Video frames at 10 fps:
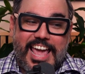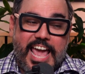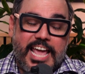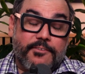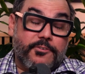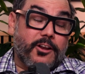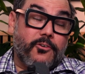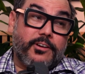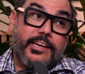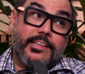And if you
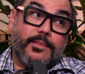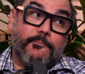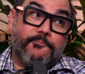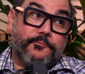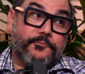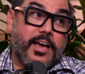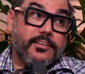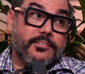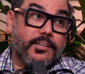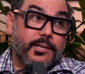don't eat them
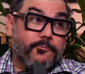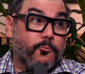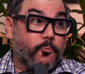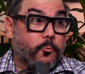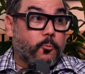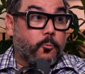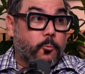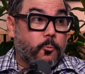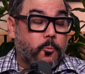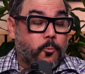fast enough,
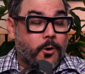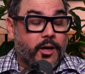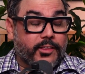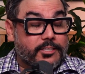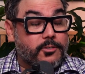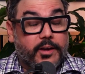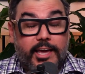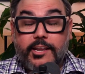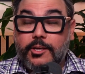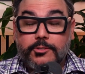well, it's okay
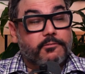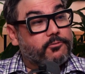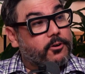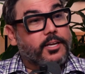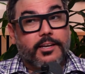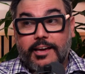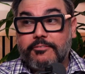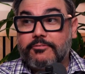to use a fork and knife.